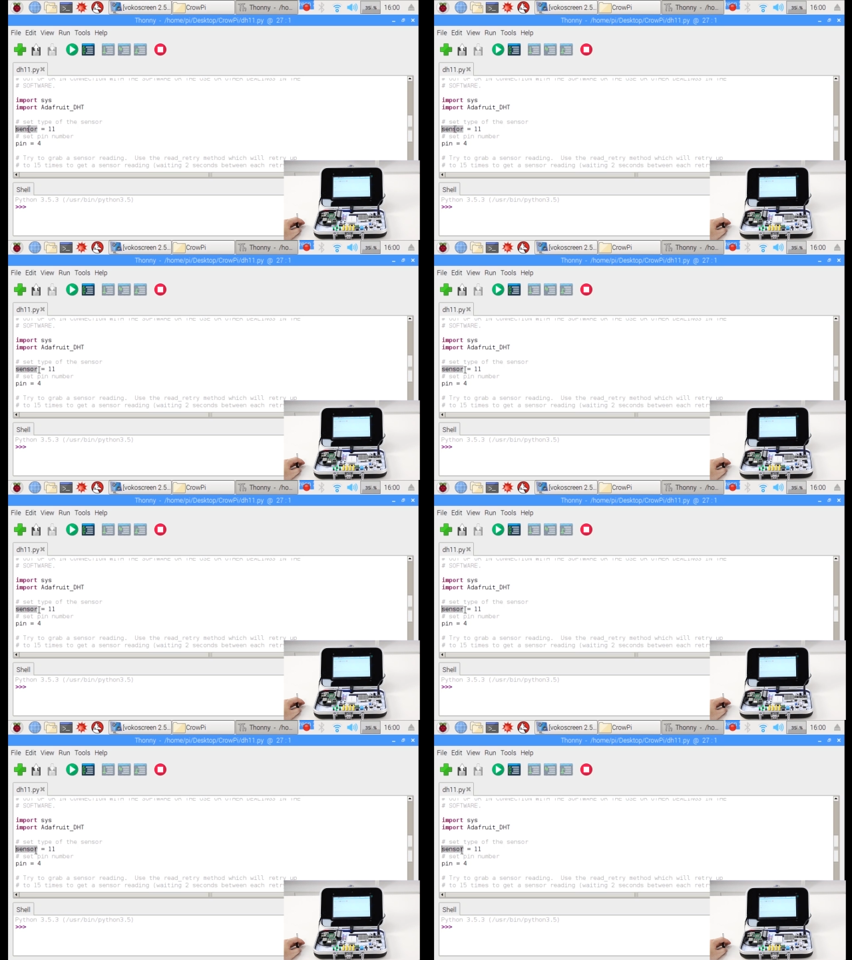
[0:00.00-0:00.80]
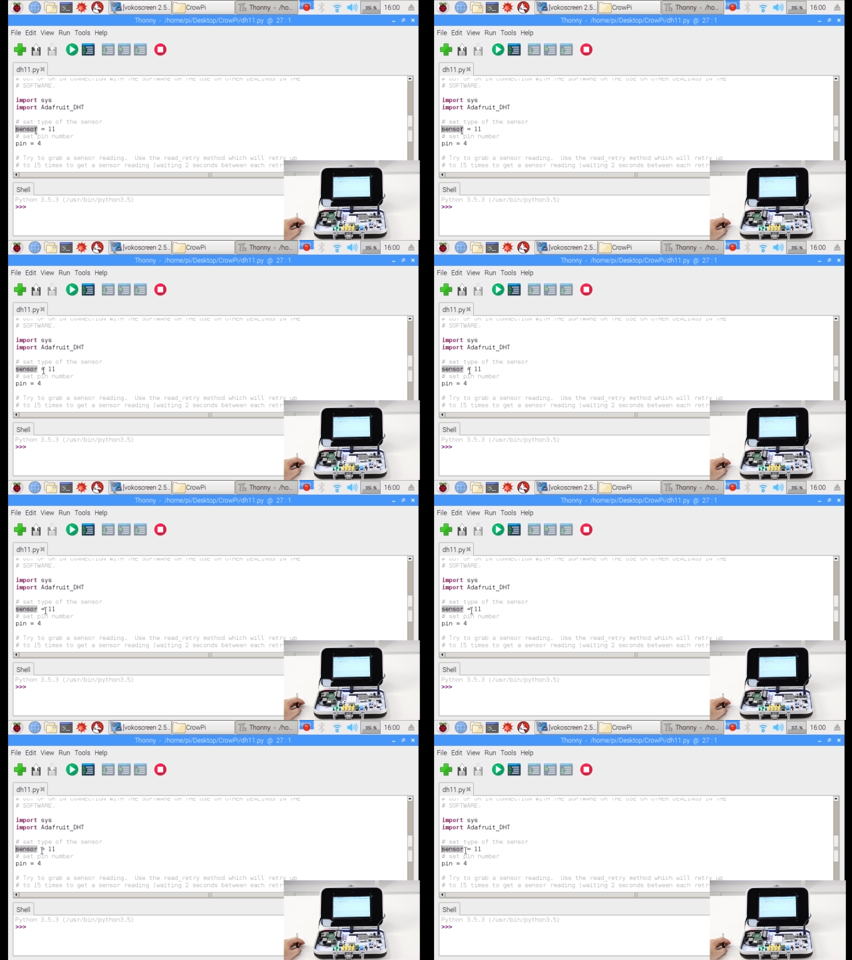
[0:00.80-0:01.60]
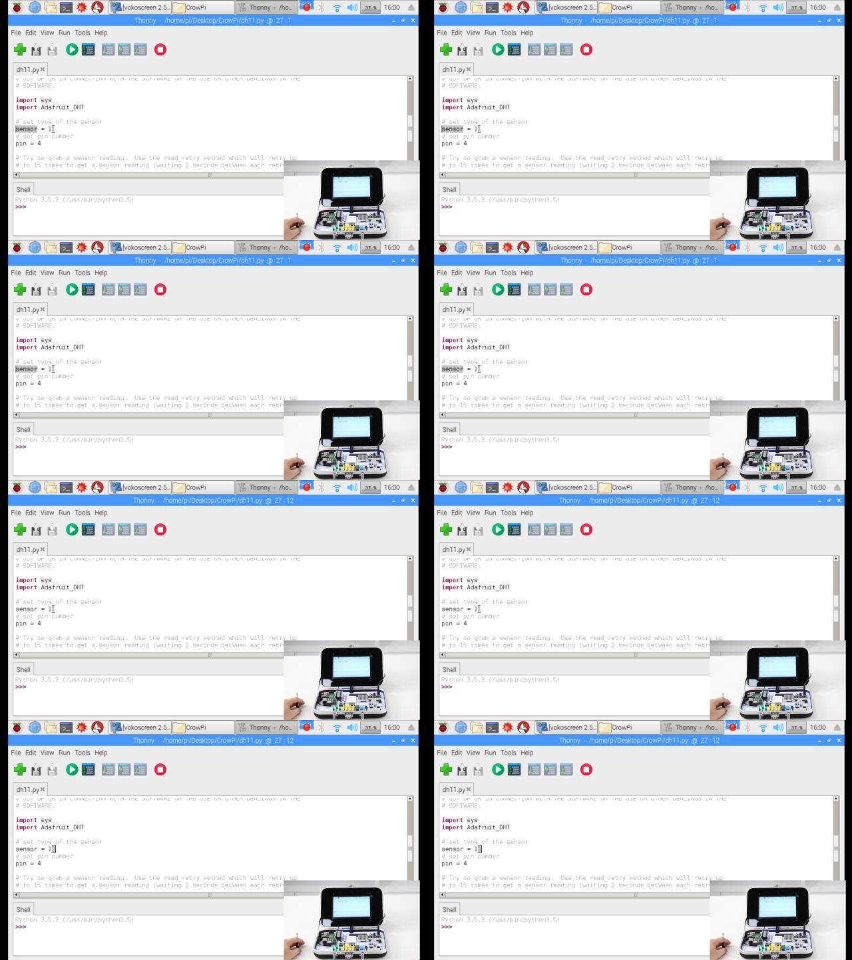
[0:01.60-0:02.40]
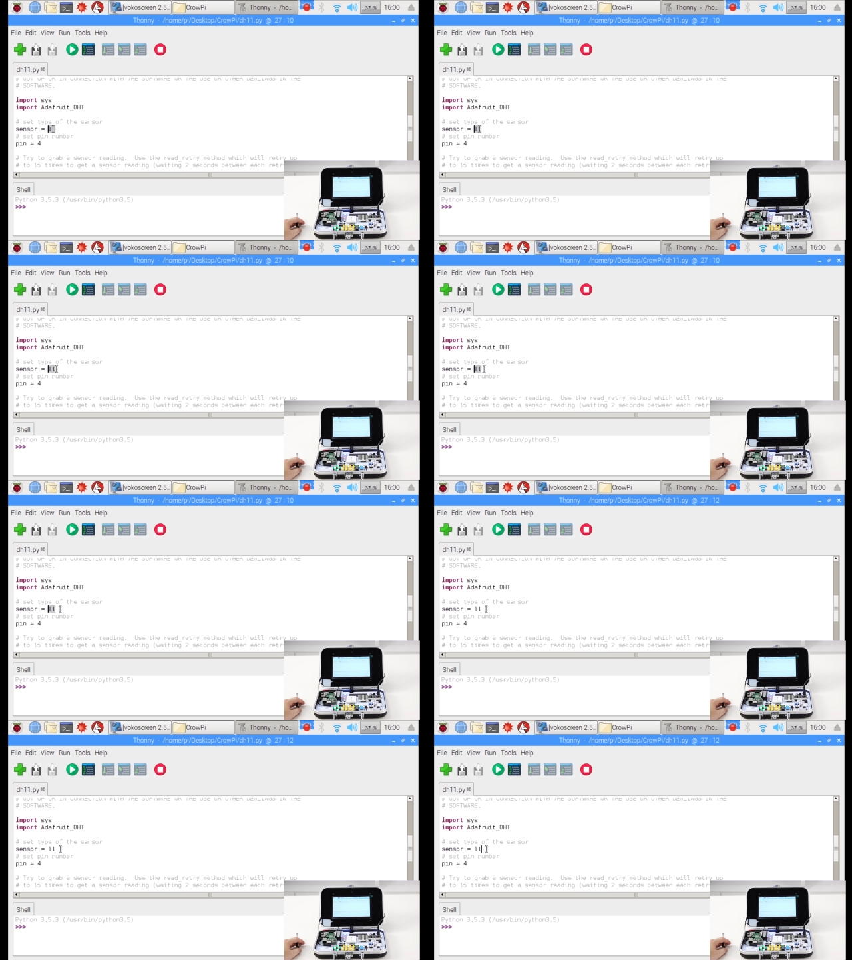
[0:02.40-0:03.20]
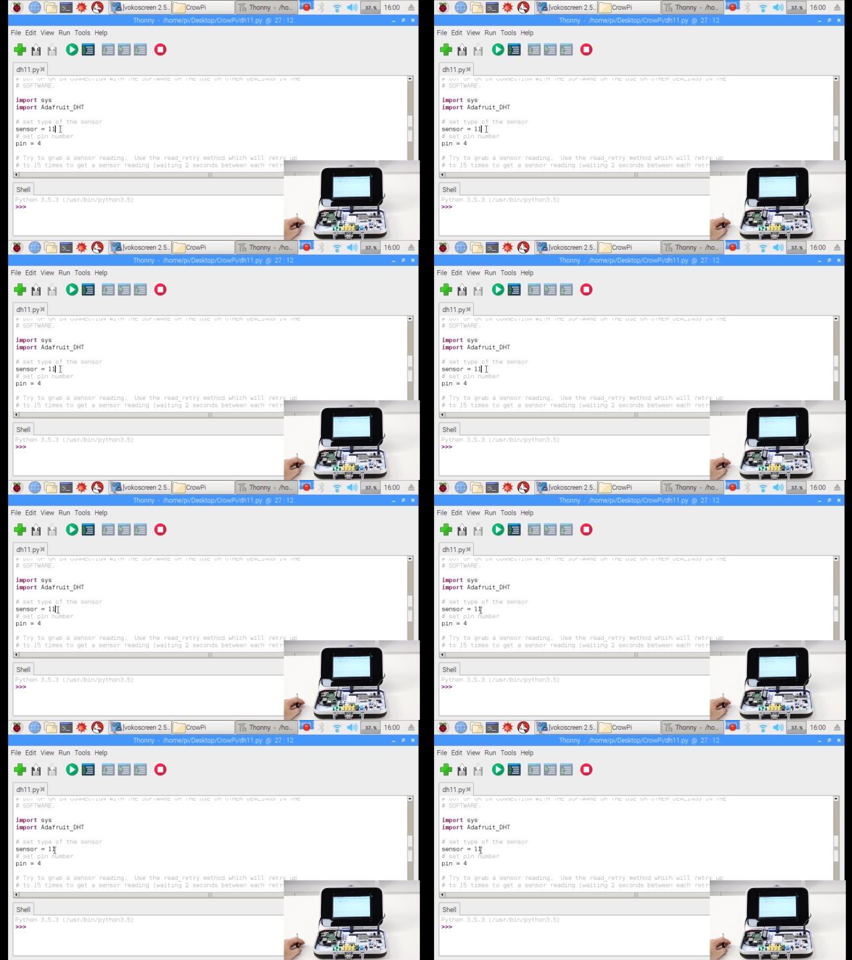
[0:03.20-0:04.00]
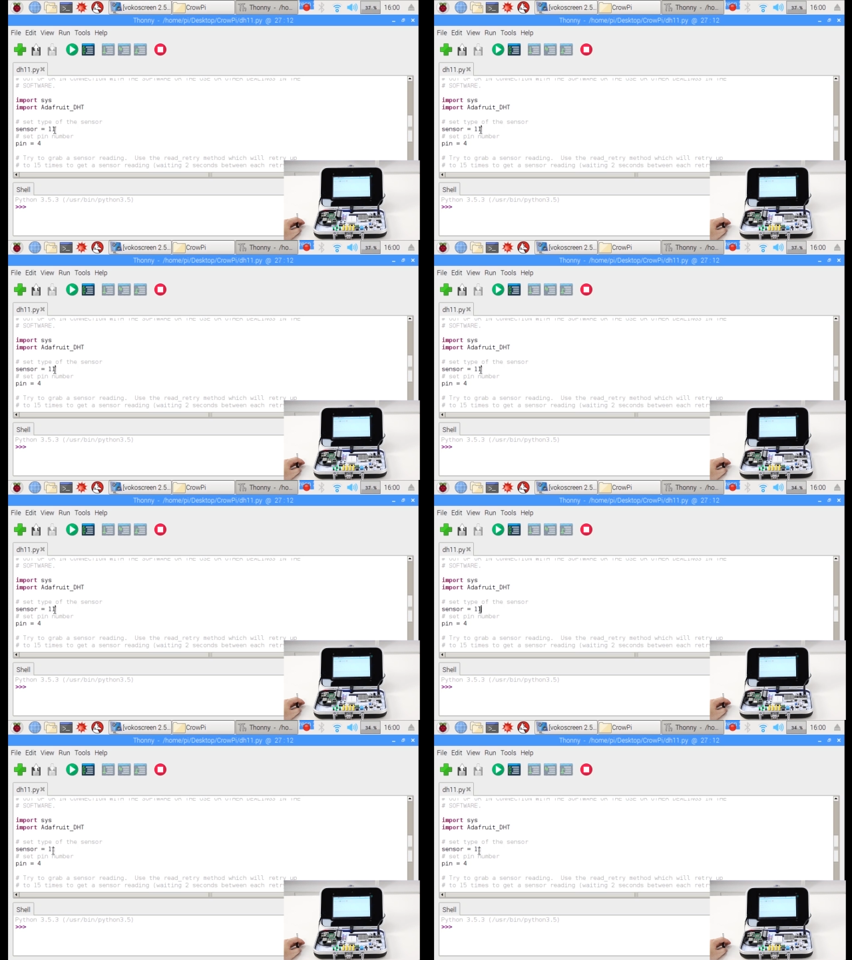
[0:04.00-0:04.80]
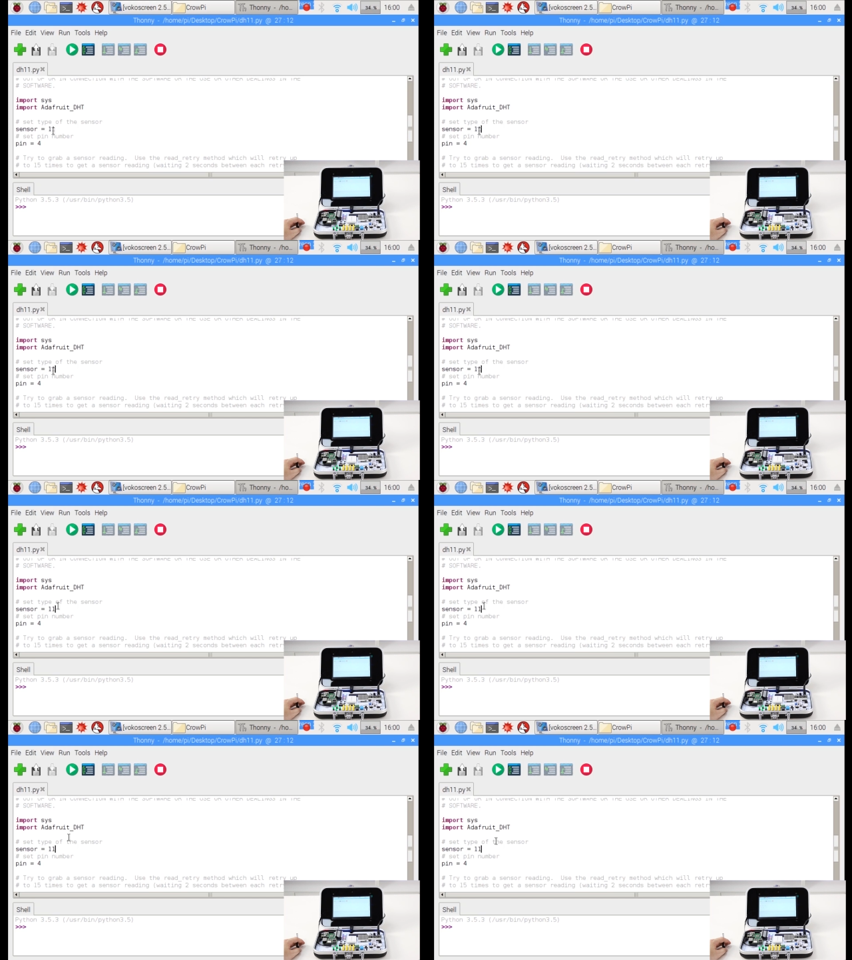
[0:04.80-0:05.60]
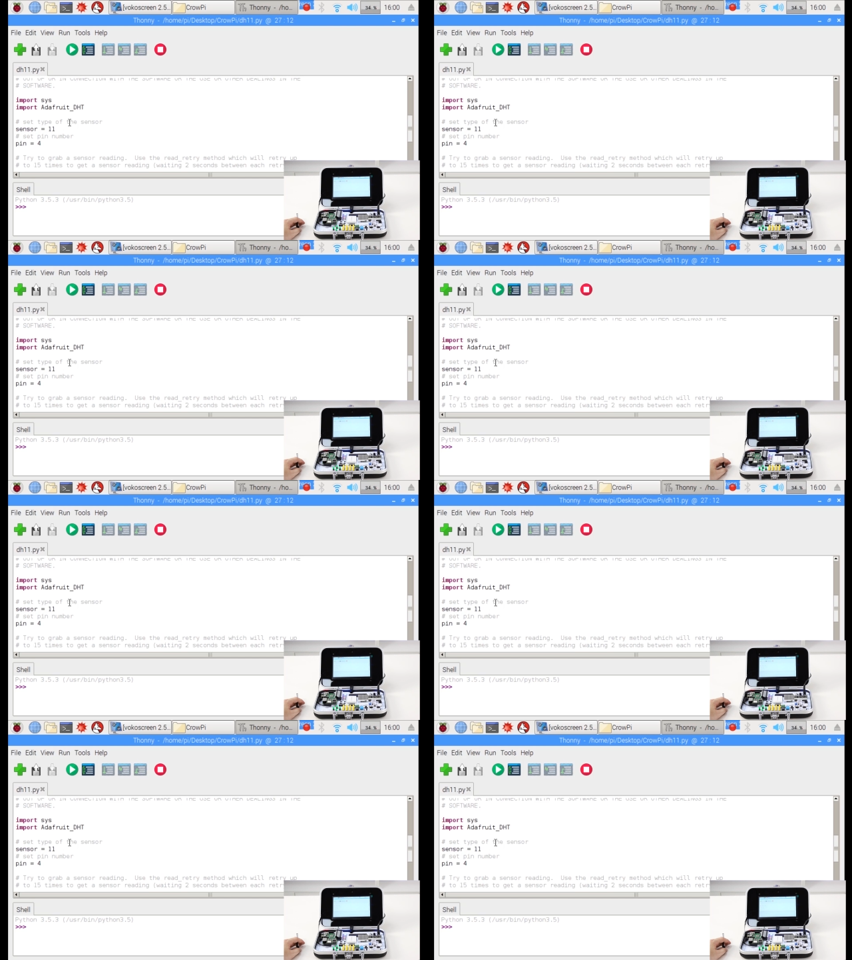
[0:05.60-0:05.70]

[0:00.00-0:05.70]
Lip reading: (no speaker visible)